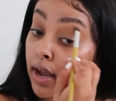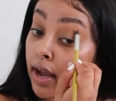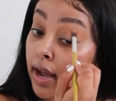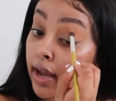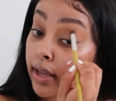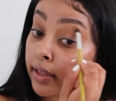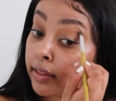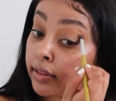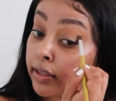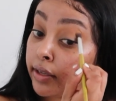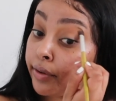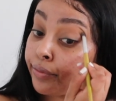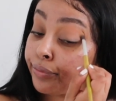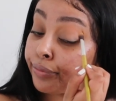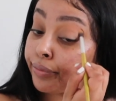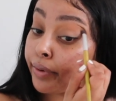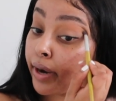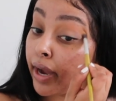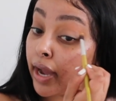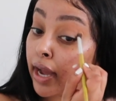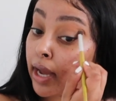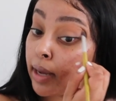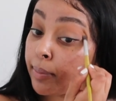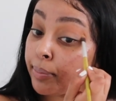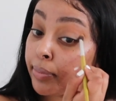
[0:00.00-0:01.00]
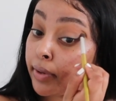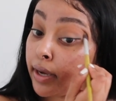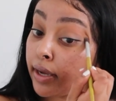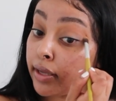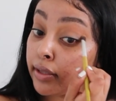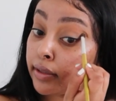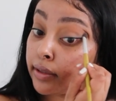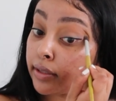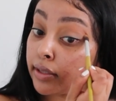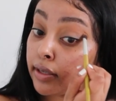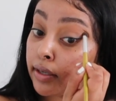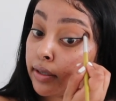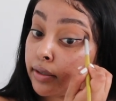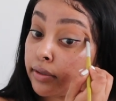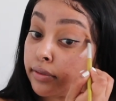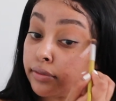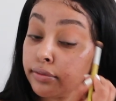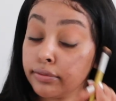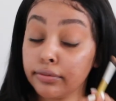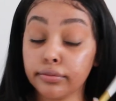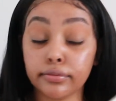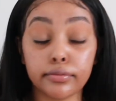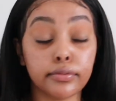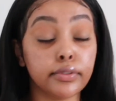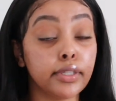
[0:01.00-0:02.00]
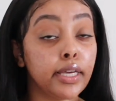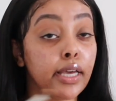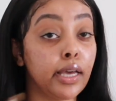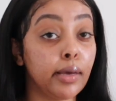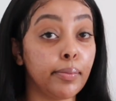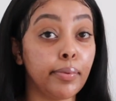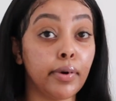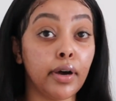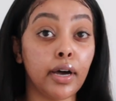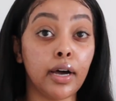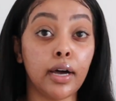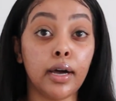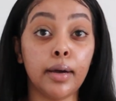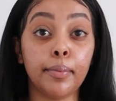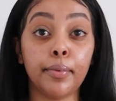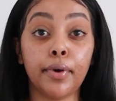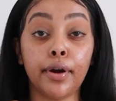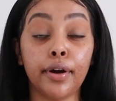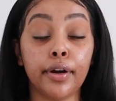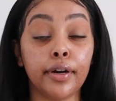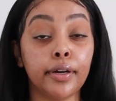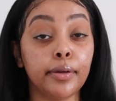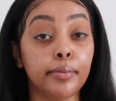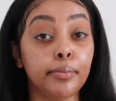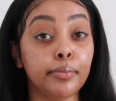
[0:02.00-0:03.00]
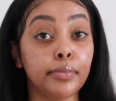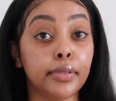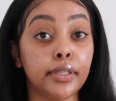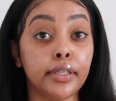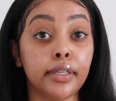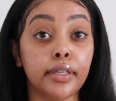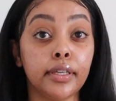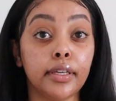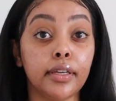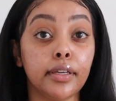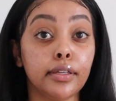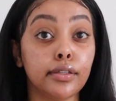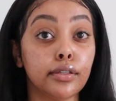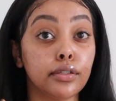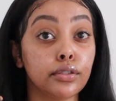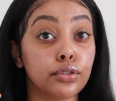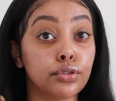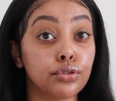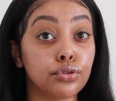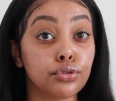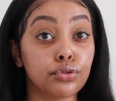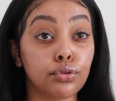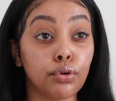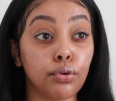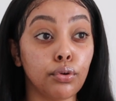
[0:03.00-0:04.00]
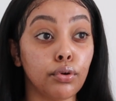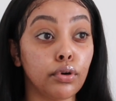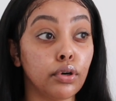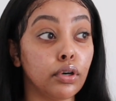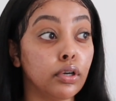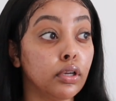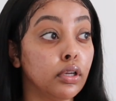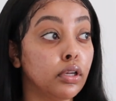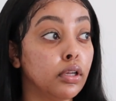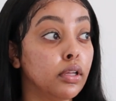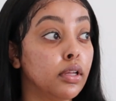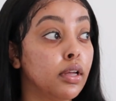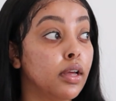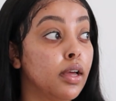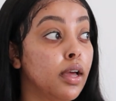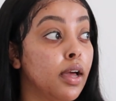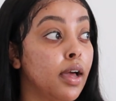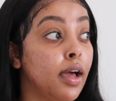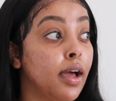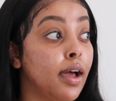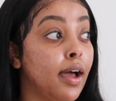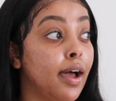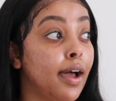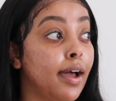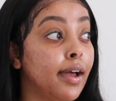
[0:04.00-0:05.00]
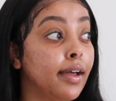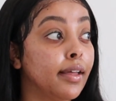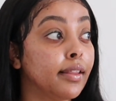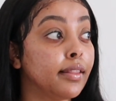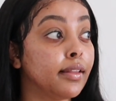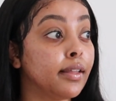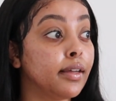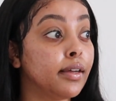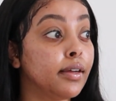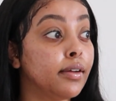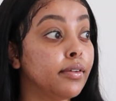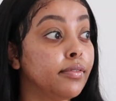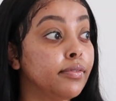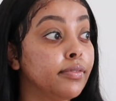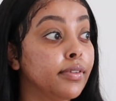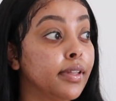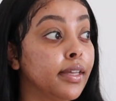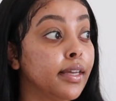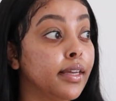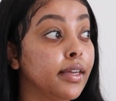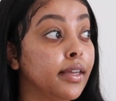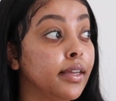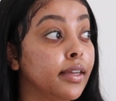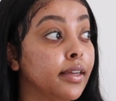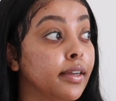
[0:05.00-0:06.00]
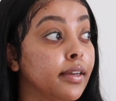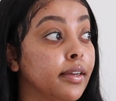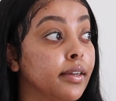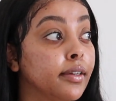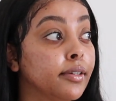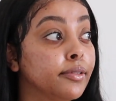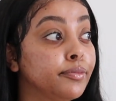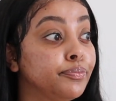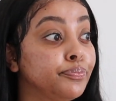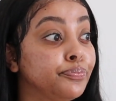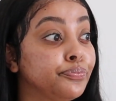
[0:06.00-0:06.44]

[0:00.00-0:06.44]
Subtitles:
I love rap, I love hip-hop, R&B, soul. I love like